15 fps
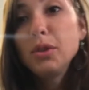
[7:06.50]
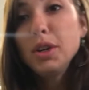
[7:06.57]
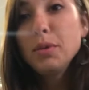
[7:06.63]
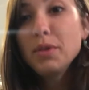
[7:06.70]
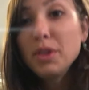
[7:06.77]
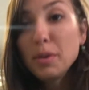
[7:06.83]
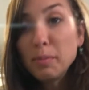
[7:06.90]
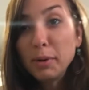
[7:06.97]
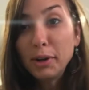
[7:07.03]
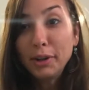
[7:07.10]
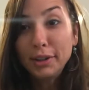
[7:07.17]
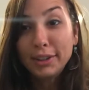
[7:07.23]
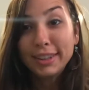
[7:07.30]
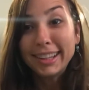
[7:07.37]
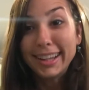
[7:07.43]
with the
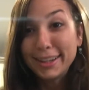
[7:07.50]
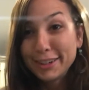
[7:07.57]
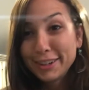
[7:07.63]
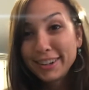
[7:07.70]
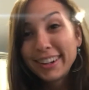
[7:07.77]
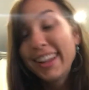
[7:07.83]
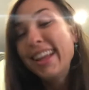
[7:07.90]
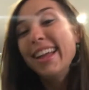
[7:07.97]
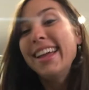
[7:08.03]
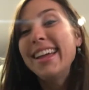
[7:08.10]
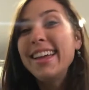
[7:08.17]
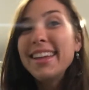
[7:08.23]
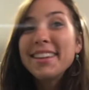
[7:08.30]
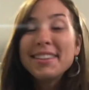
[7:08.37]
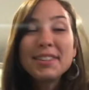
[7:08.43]
percolator
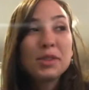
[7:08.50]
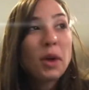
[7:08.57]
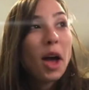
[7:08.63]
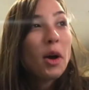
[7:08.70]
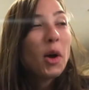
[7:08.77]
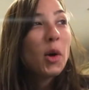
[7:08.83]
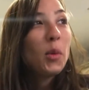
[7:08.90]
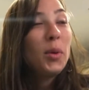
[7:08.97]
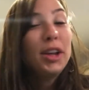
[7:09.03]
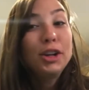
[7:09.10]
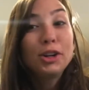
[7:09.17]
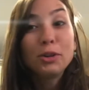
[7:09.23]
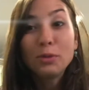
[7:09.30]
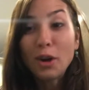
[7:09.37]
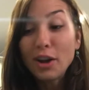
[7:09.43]
is I went
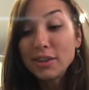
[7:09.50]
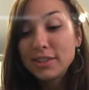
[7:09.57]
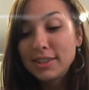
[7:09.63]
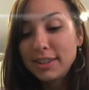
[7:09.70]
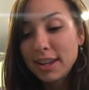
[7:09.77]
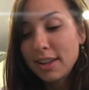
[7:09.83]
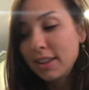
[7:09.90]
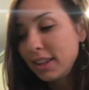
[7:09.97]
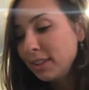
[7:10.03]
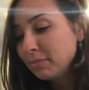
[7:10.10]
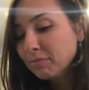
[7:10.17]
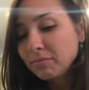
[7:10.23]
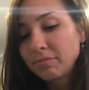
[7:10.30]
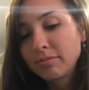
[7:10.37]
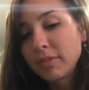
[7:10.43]
garage sailing.
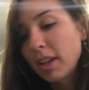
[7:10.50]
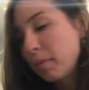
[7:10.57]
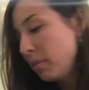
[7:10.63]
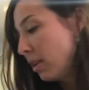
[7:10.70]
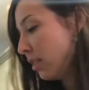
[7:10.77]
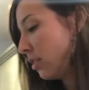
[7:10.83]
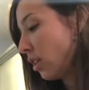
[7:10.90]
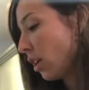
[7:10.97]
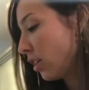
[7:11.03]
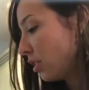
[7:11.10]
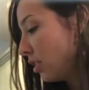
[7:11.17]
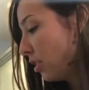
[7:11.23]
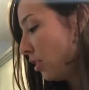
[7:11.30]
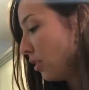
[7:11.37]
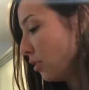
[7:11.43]
I'm going to talk
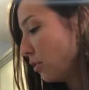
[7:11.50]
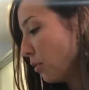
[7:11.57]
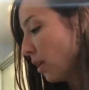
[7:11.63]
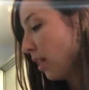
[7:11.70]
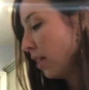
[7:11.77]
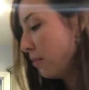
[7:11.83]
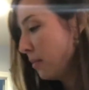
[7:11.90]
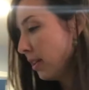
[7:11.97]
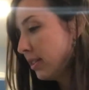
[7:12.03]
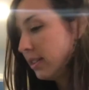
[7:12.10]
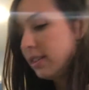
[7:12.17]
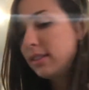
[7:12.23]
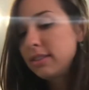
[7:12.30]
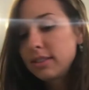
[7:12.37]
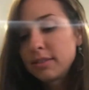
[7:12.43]
to you while I mix
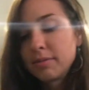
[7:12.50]
this.